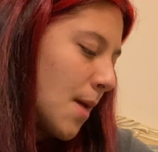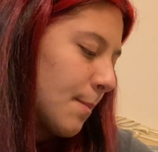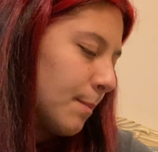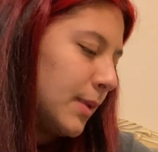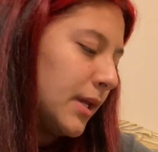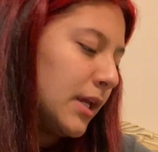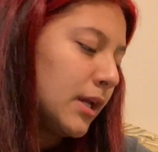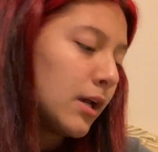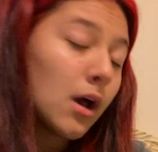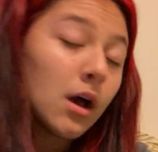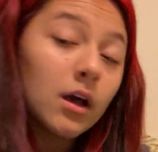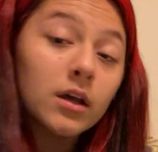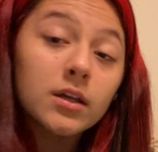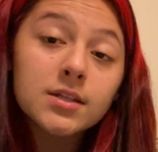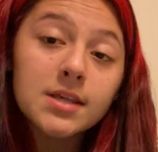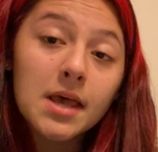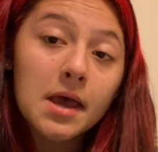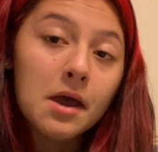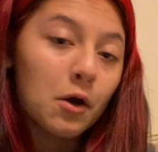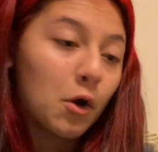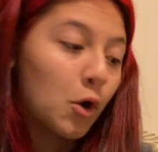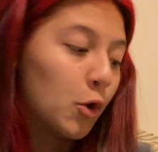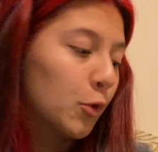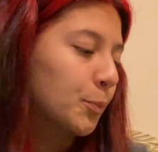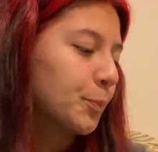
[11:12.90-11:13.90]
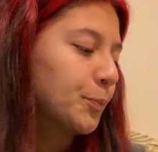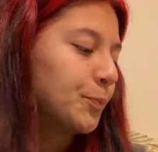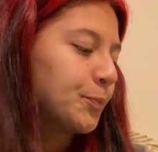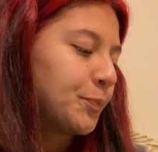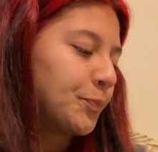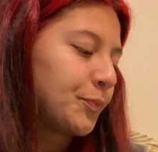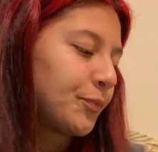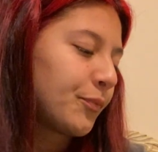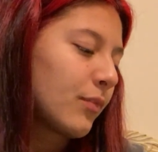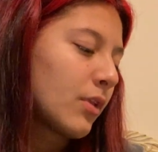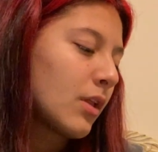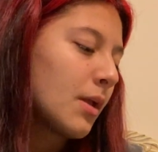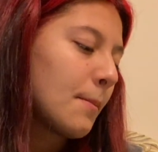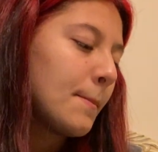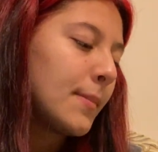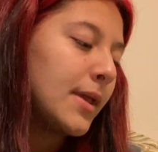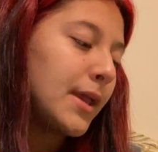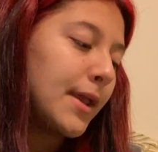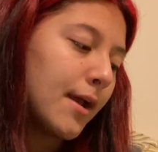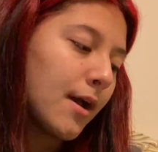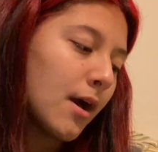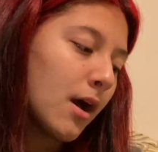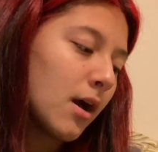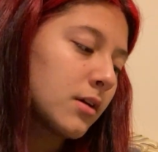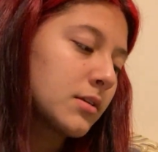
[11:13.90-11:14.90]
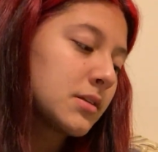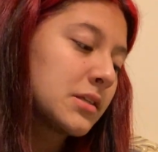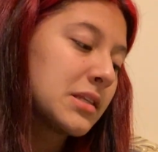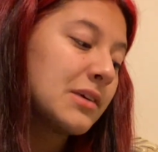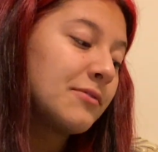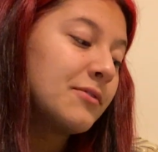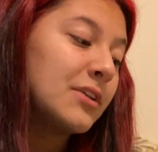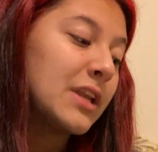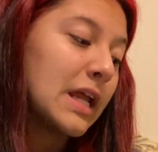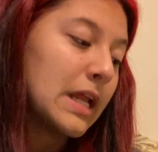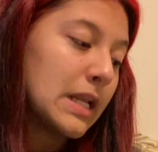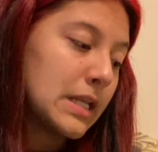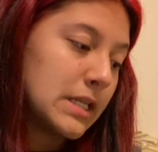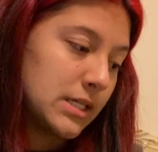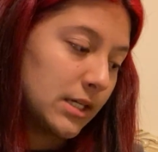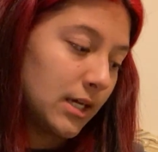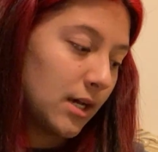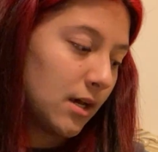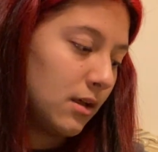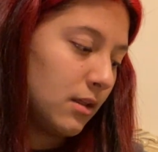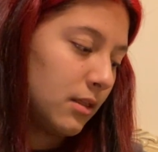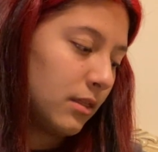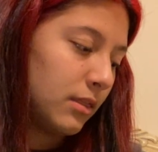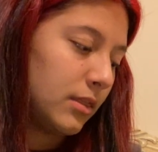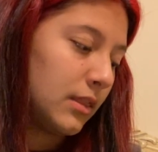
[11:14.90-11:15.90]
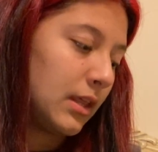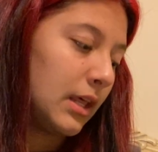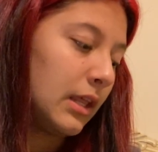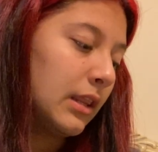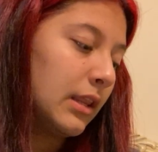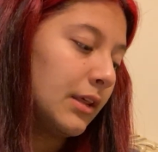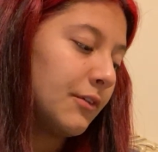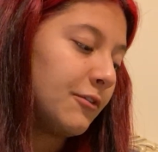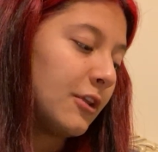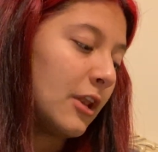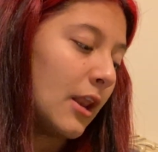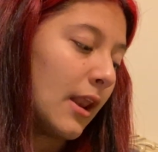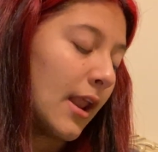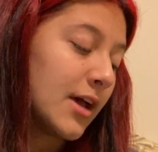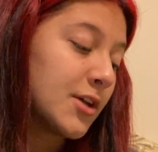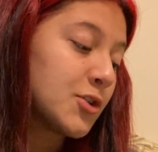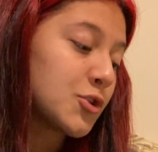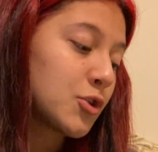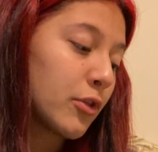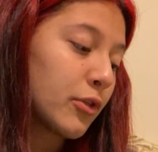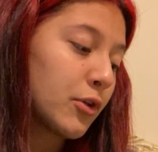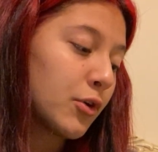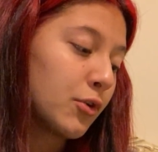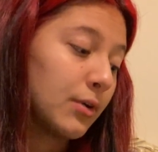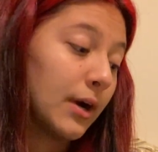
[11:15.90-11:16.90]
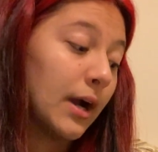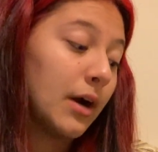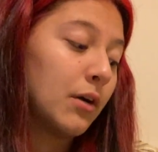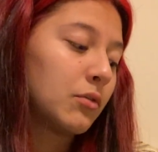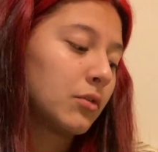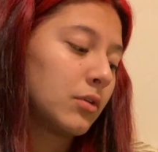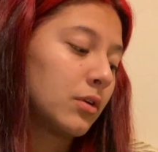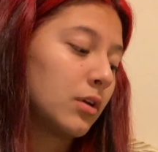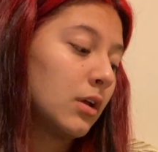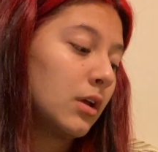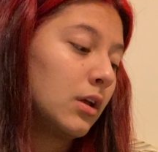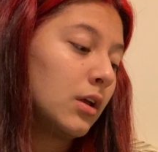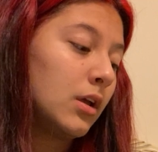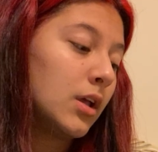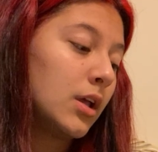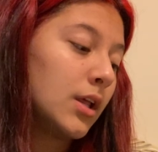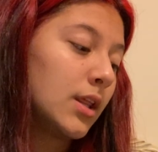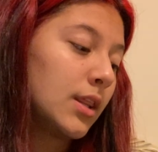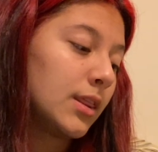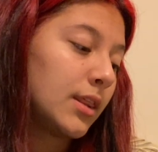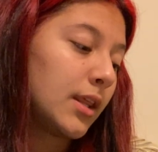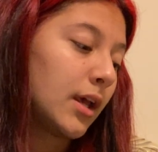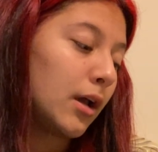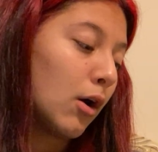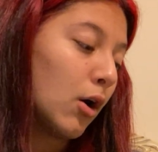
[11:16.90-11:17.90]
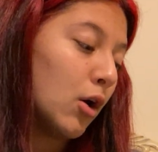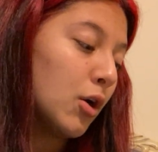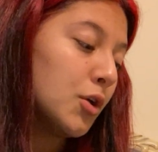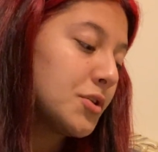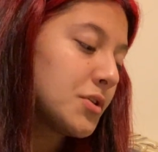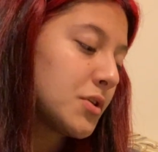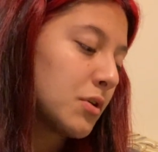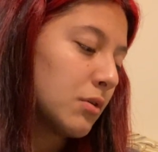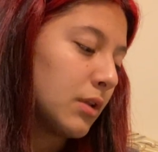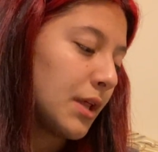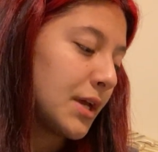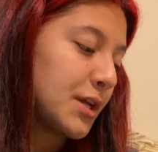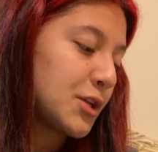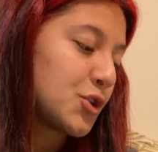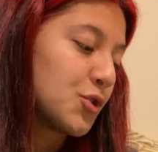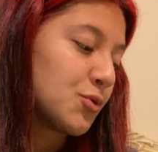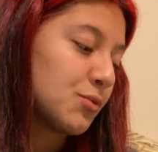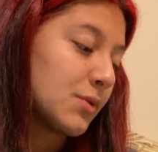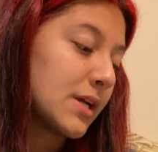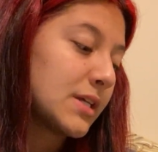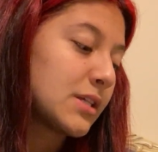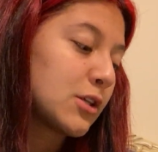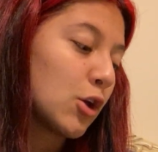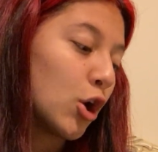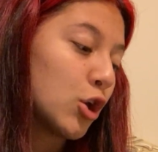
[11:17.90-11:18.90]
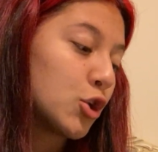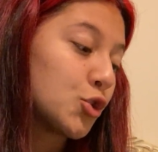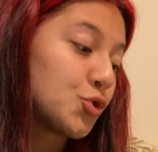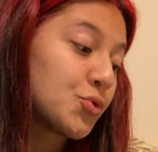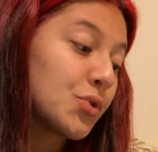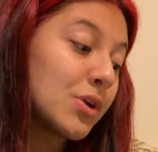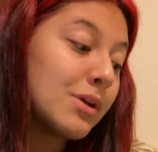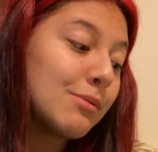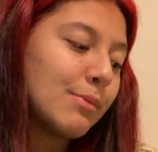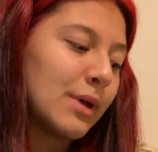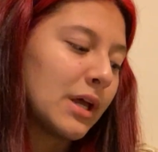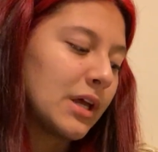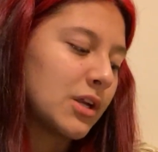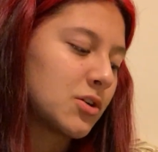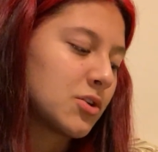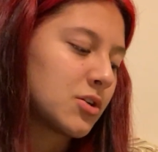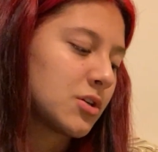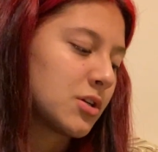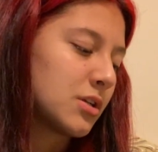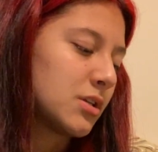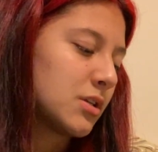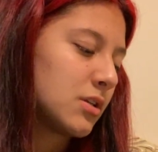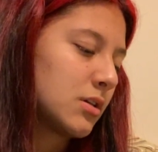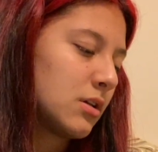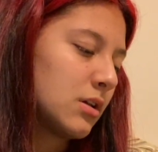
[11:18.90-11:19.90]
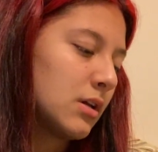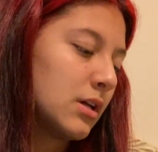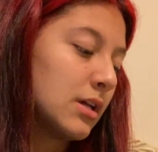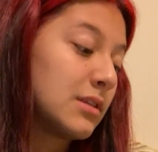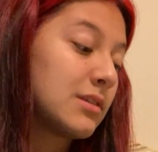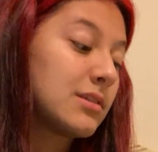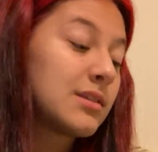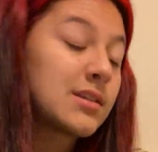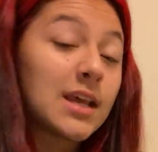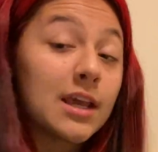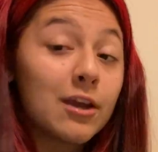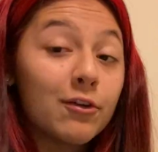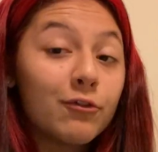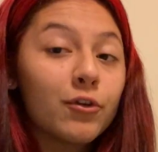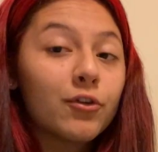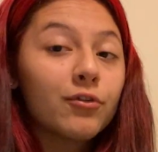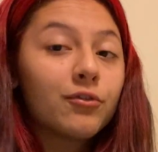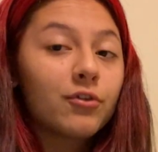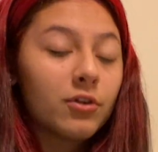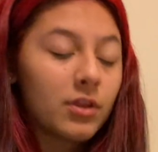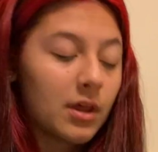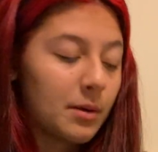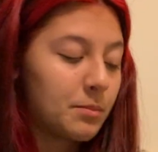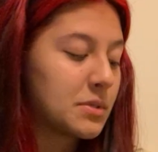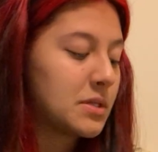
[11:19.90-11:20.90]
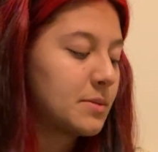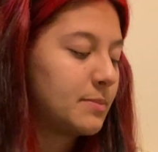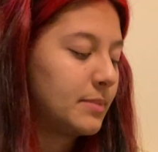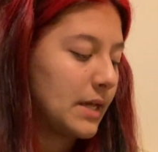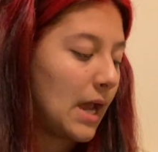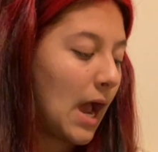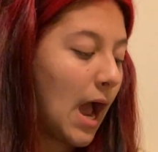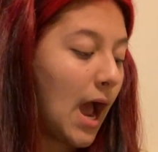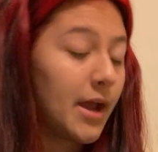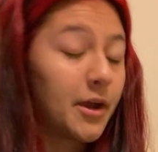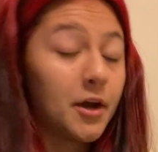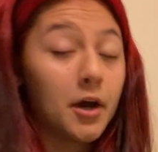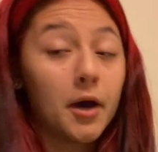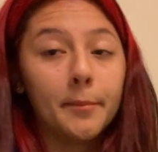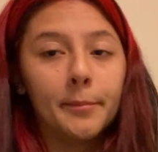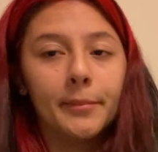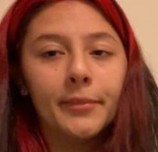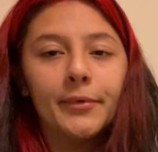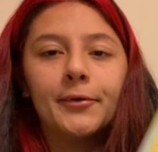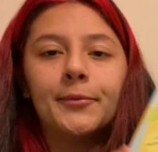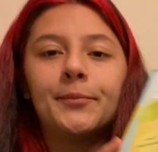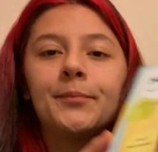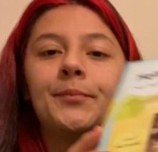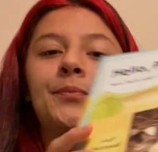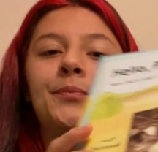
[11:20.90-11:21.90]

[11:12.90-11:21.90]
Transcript: Peacocks at home. Peacocks live in India. They live in nests on the ground. They also like to rest on tree branches. It's safer for them to be high up.